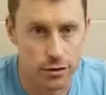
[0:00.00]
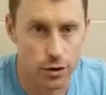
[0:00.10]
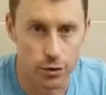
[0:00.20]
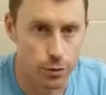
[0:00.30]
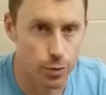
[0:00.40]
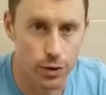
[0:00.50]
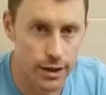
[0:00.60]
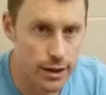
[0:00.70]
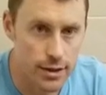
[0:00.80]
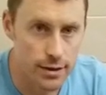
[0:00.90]
Those are
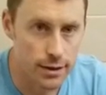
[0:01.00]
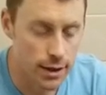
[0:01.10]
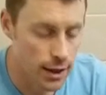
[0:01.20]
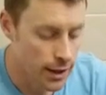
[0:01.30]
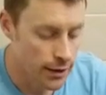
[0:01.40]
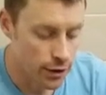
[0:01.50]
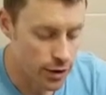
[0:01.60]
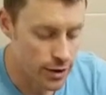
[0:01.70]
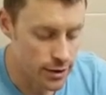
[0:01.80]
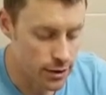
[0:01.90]
pretty easy. They're
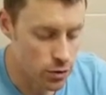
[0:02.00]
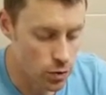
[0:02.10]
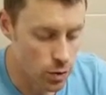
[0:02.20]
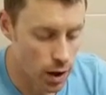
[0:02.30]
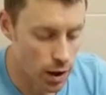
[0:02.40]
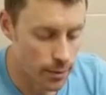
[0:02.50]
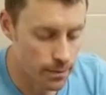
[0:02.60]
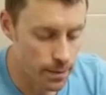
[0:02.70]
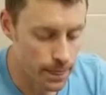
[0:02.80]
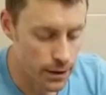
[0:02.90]
easy to uh,
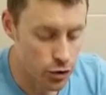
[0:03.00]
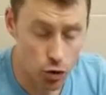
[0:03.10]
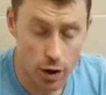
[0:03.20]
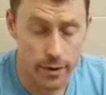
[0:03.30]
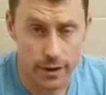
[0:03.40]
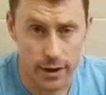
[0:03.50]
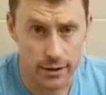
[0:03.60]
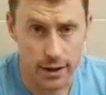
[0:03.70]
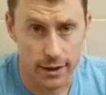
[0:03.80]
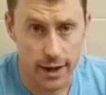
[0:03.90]
trim and
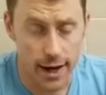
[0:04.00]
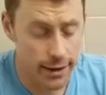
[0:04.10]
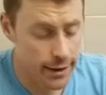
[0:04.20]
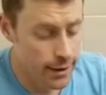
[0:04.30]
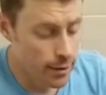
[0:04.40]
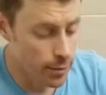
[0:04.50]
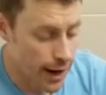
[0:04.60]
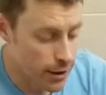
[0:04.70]
things like that. But how